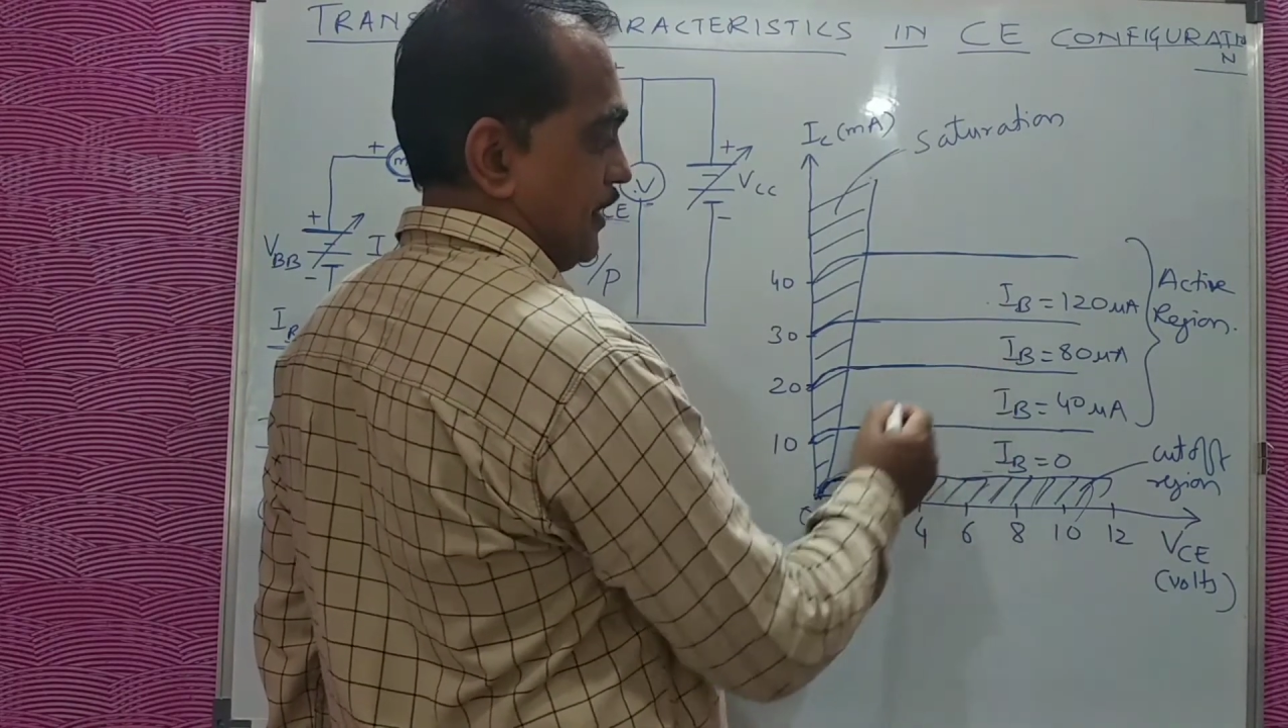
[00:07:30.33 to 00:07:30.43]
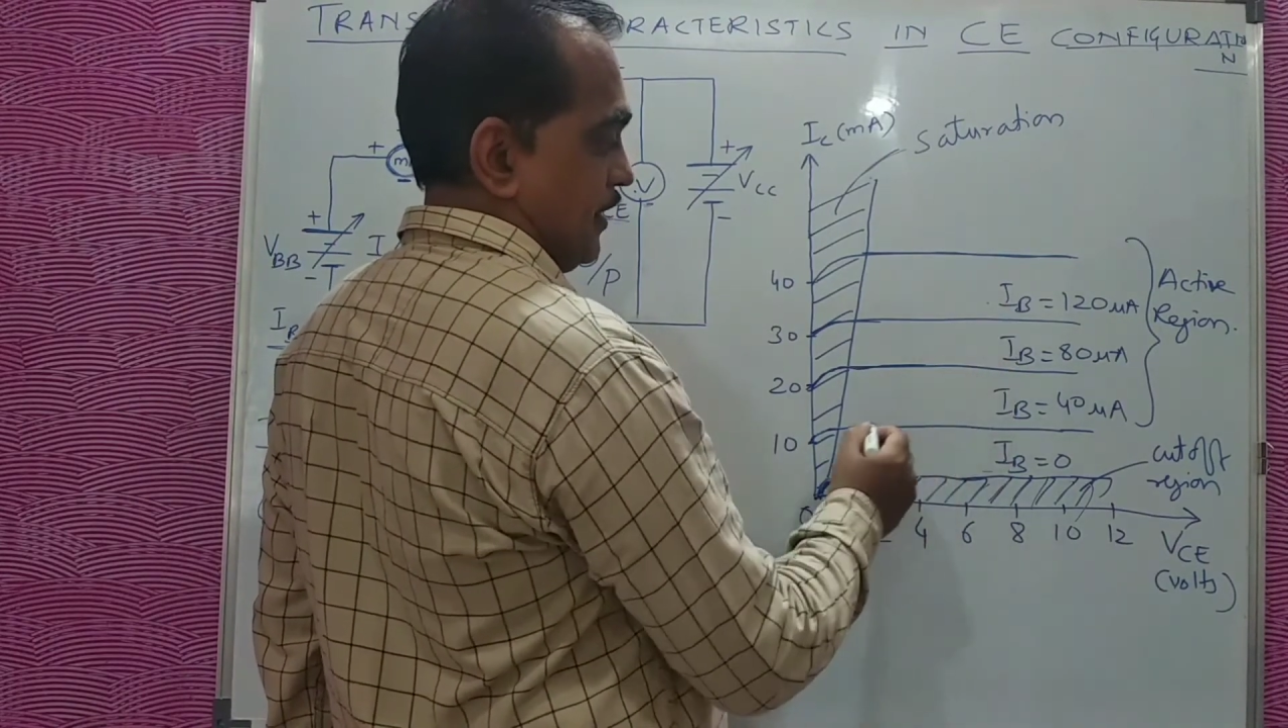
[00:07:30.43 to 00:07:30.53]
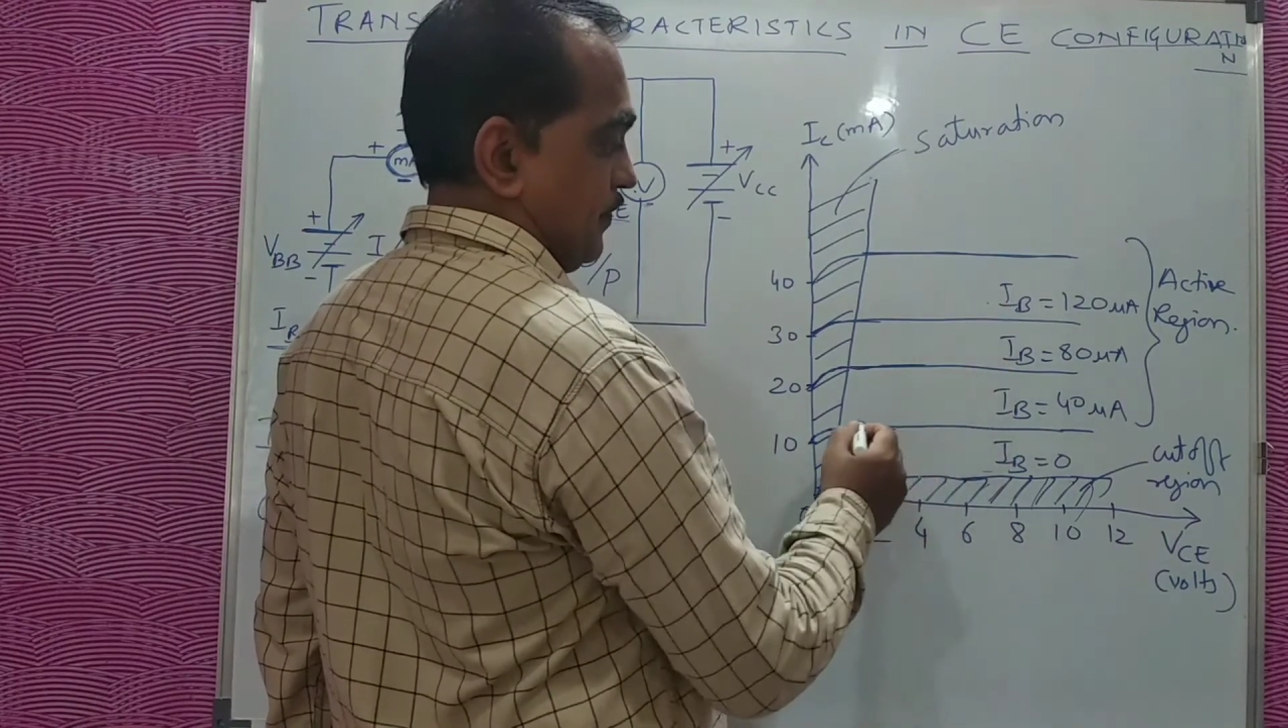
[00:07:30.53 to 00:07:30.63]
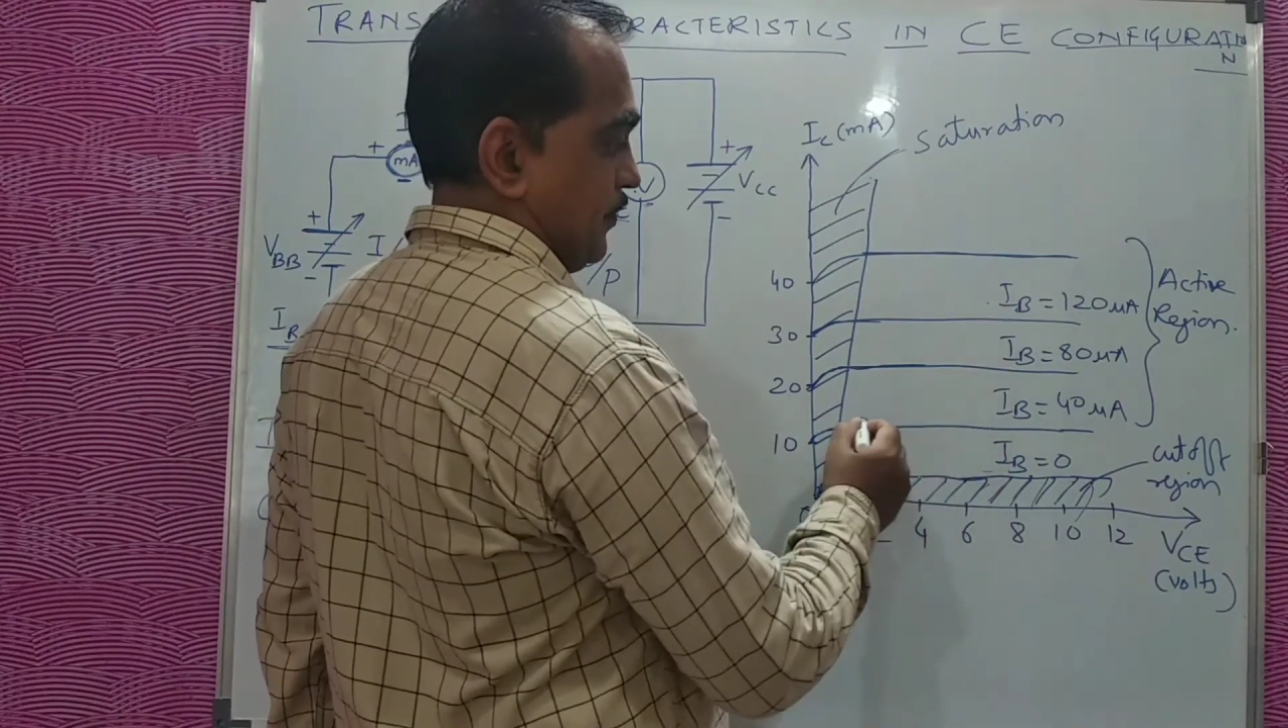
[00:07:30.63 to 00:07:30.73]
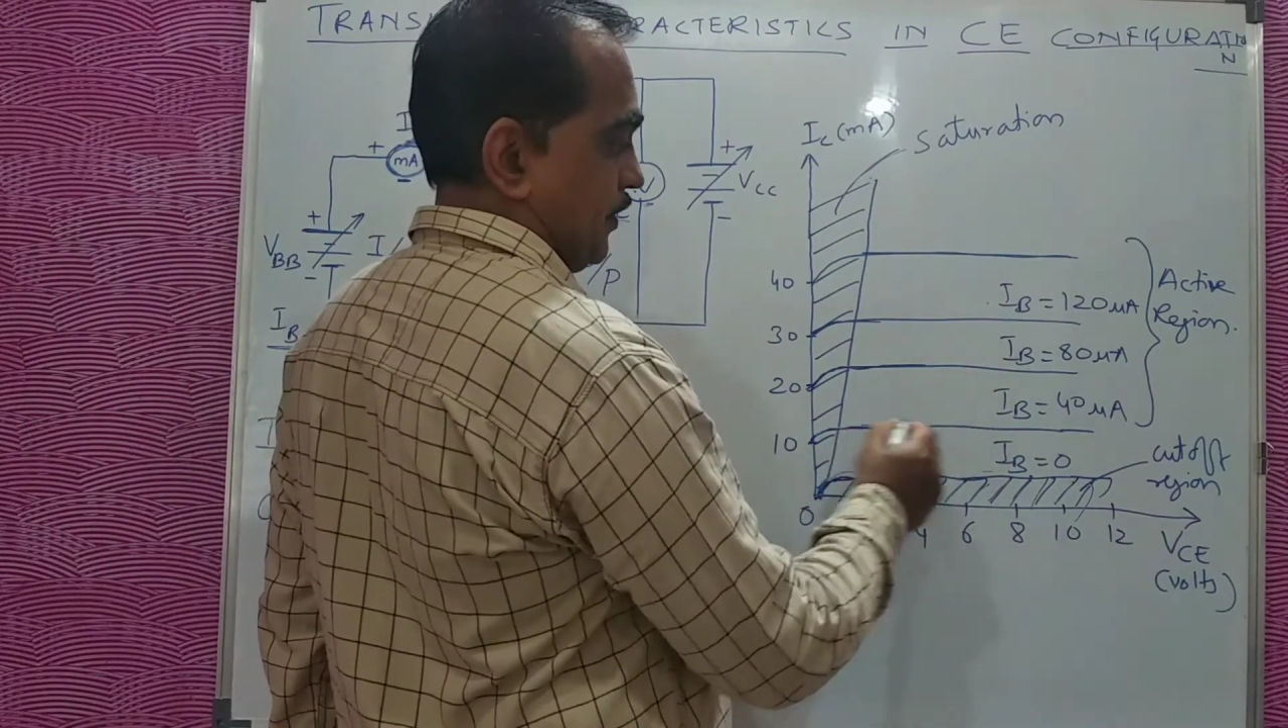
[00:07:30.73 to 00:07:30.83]

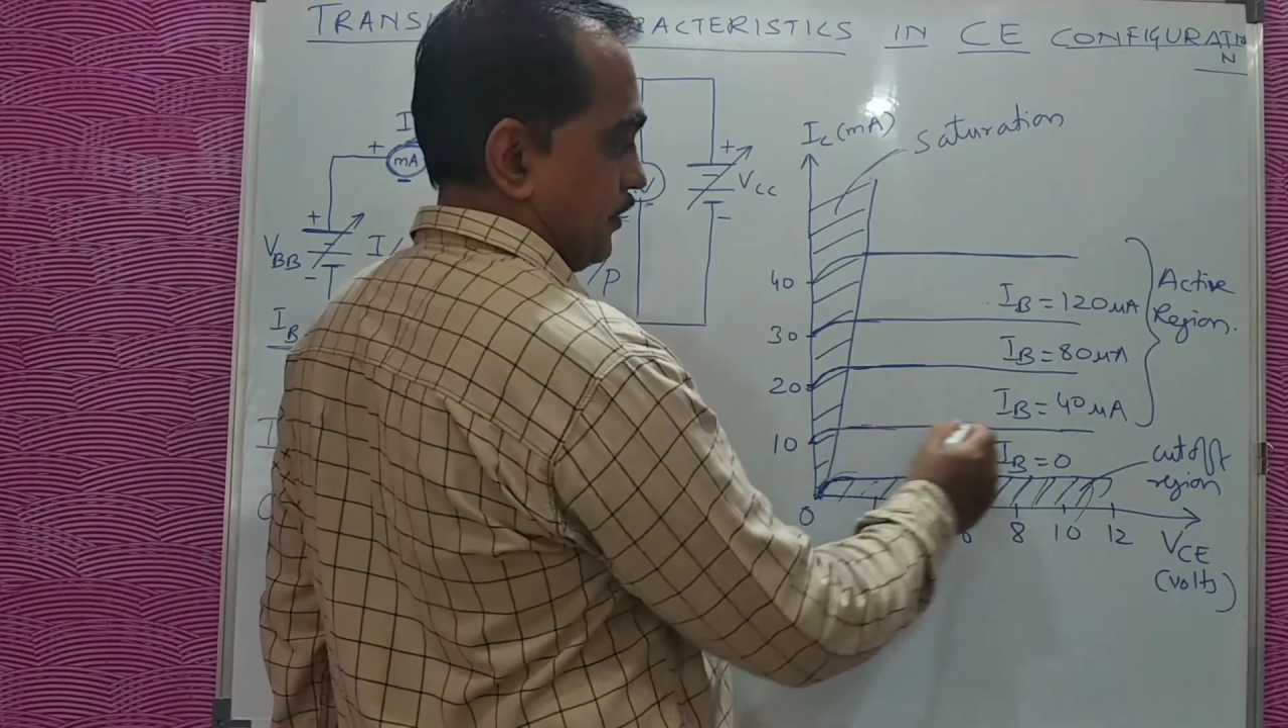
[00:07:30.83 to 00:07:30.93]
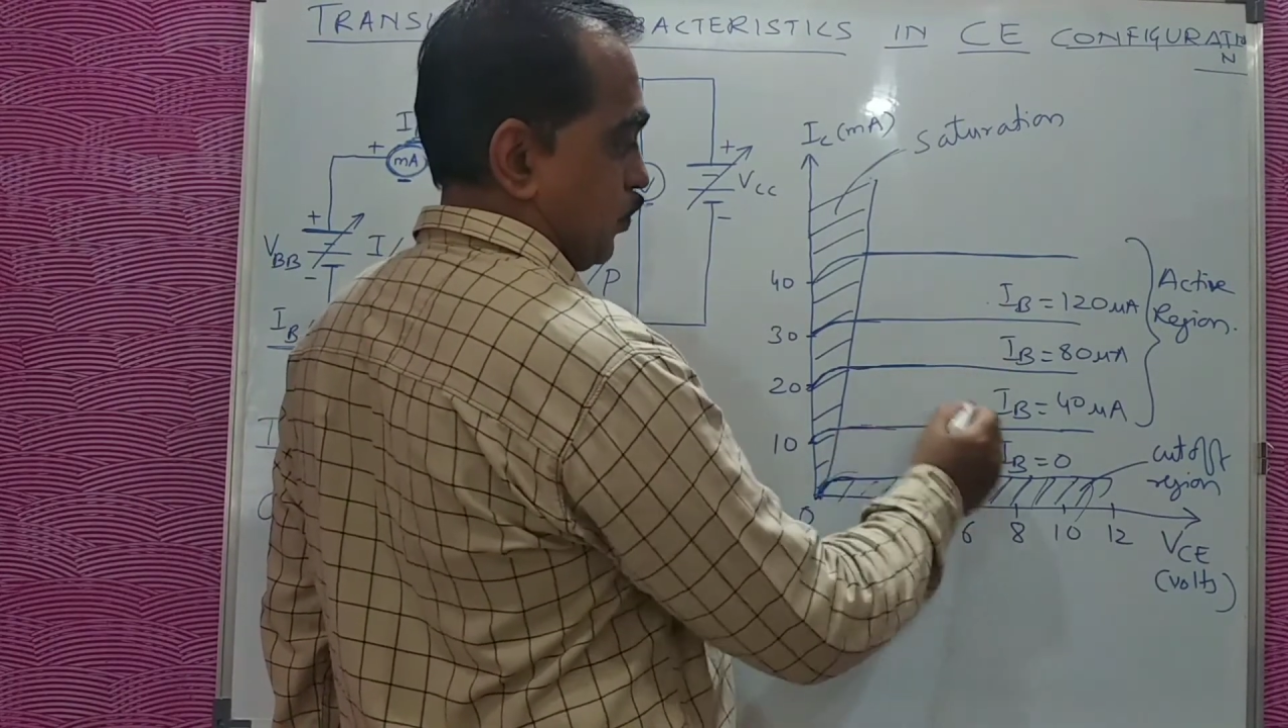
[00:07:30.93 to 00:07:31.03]
the